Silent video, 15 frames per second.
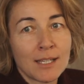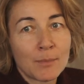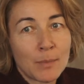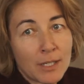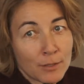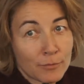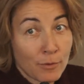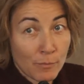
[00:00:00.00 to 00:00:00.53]

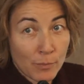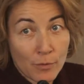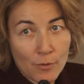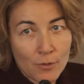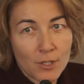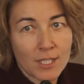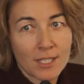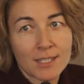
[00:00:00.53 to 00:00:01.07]
apart from
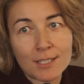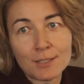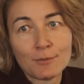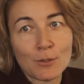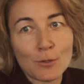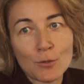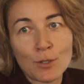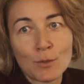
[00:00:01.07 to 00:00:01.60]
projects that
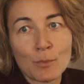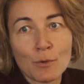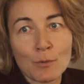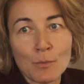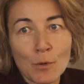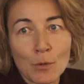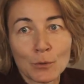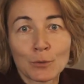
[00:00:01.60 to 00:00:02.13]
we usually
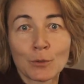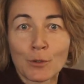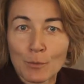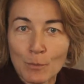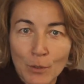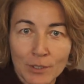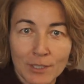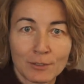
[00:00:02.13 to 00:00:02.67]
promote or
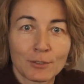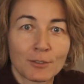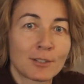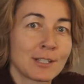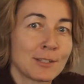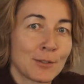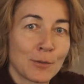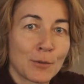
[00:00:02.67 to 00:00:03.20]
monitor,
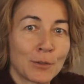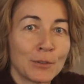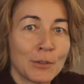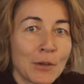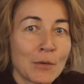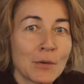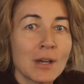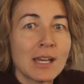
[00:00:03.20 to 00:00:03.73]
as you all
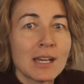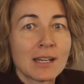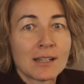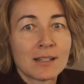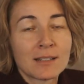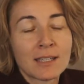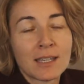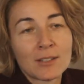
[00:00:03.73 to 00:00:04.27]
know,
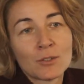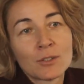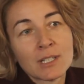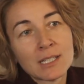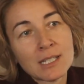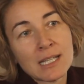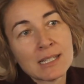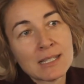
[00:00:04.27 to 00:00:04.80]
can
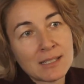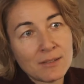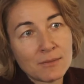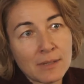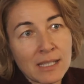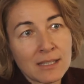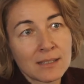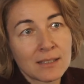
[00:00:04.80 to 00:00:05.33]
organize an
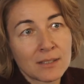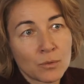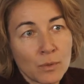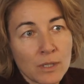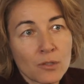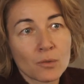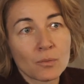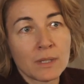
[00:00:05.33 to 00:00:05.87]
event at
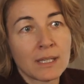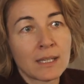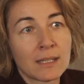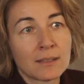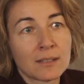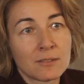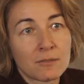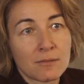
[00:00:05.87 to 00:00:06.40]
which we
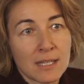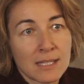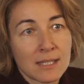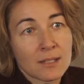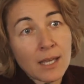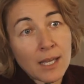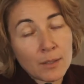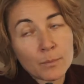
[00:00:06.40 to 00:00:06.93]
can
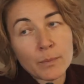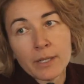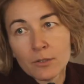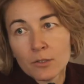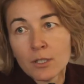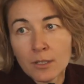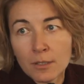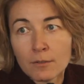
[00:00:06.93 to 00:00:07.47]
address, help
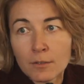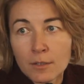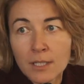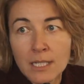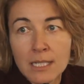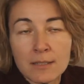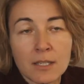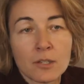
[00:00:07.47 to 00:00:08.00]
actually
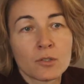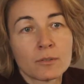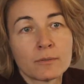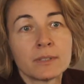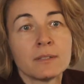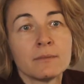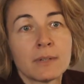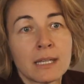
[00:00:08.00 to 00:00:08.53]
organization of
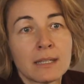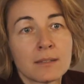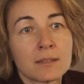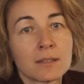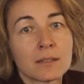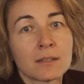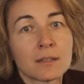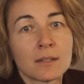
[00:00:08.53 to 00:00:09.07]
an
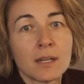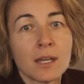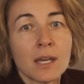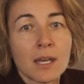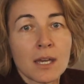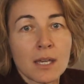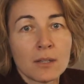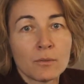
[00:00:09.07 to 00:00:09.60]
event
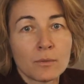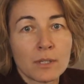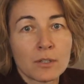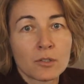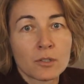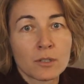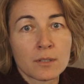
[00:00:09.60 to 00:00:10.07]
in which